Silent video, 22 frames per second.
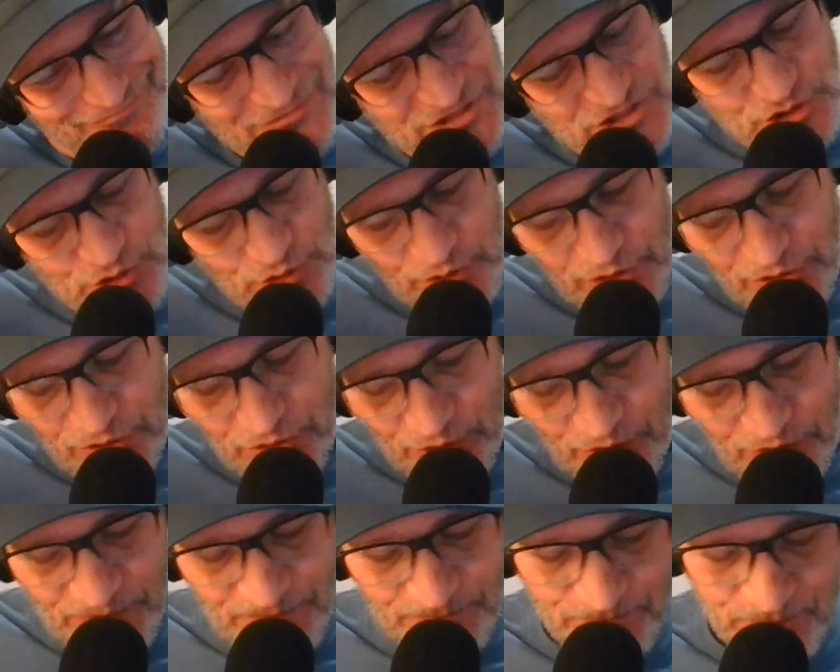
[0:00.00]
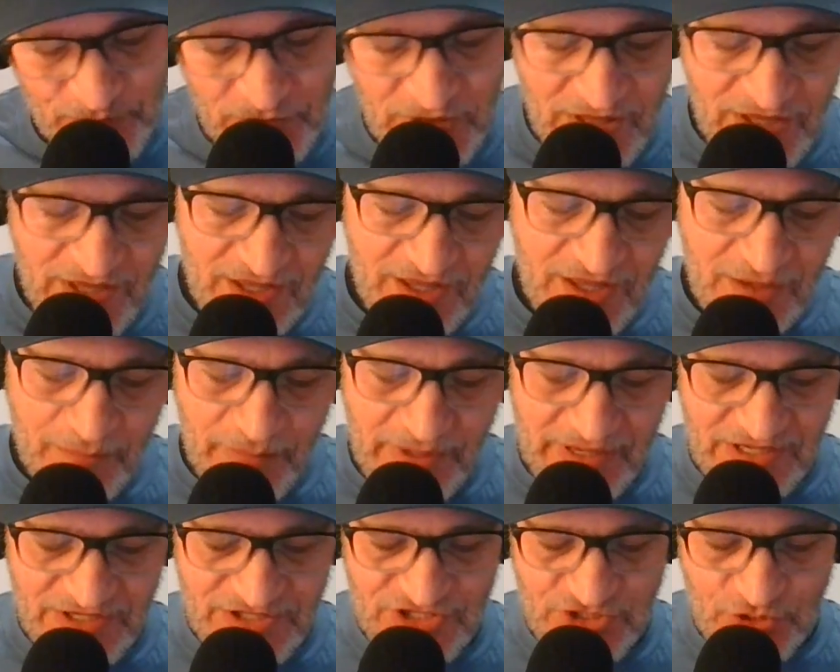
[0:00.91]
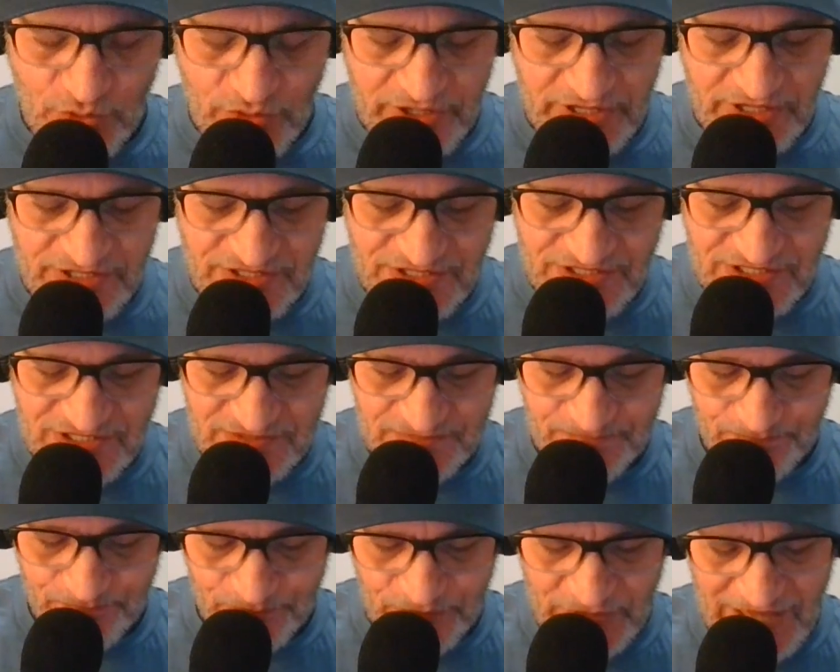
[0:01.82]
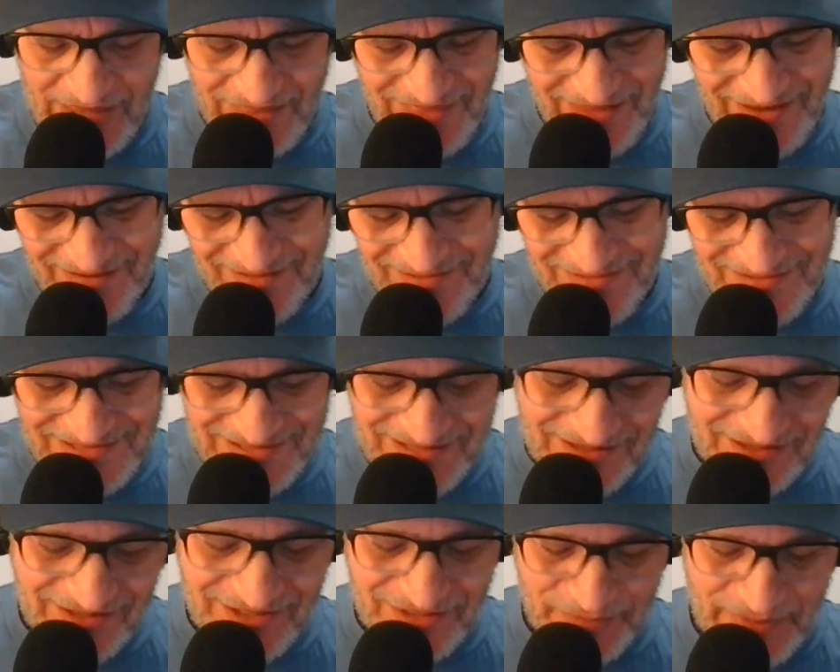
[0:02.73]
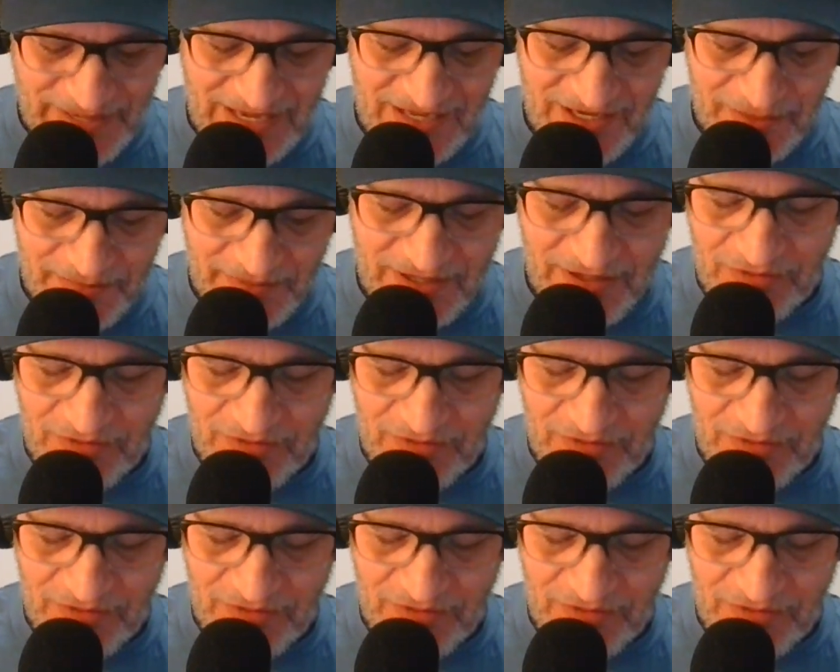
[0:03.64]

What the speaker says: true by historians, and there's a little debate